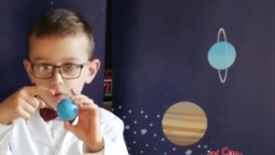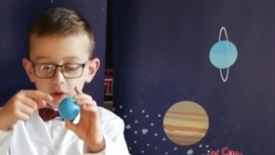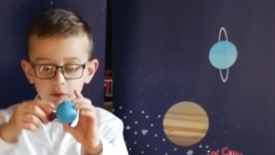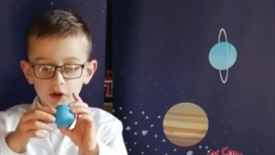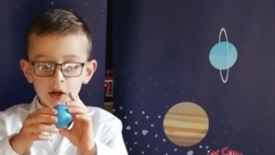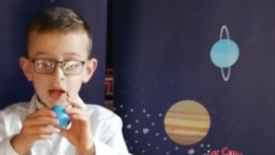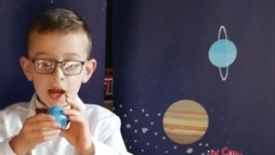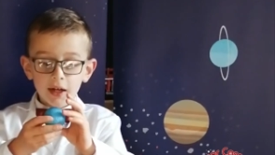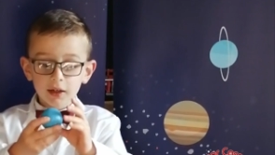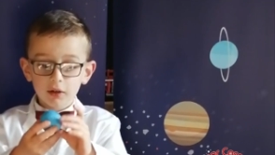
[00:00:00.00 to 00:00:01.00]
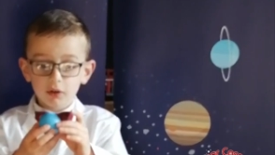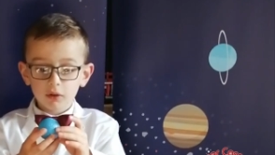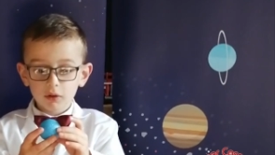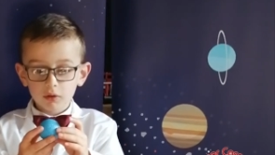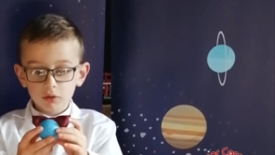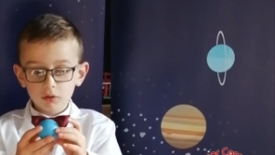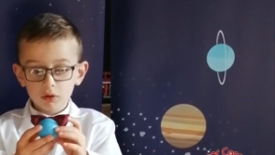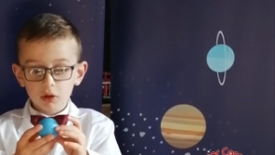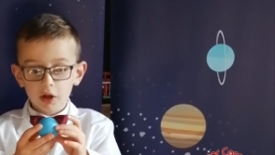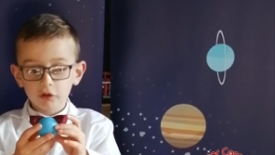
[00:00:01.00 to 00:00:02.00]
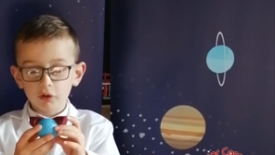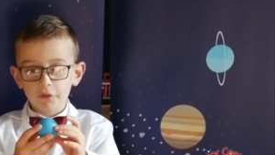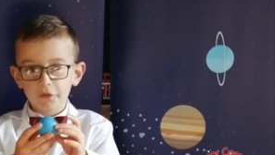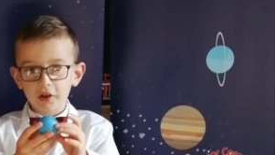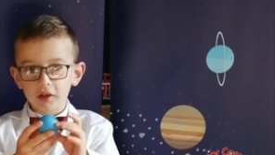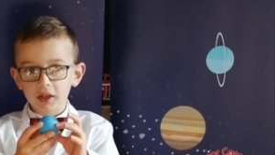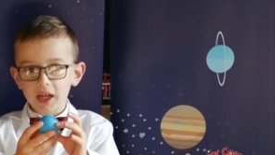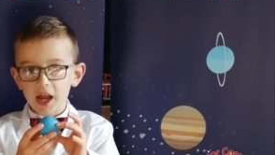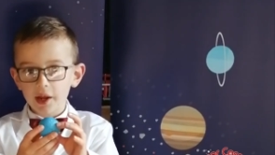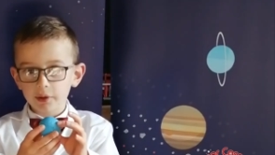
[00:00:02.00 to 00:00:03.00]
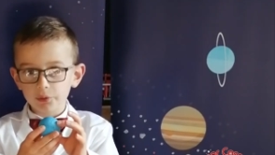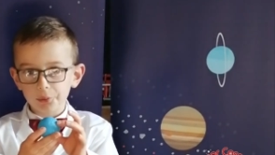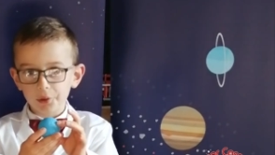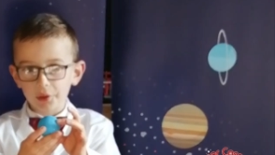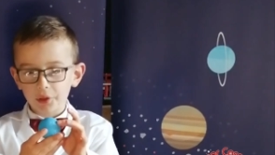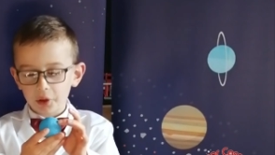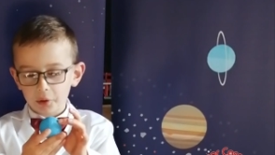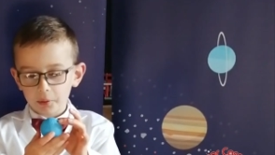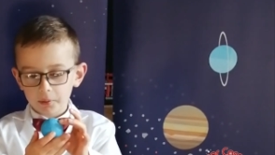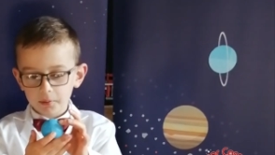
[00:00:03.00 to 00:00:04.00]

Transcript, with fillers: around it, and it lies on a funny angle like that.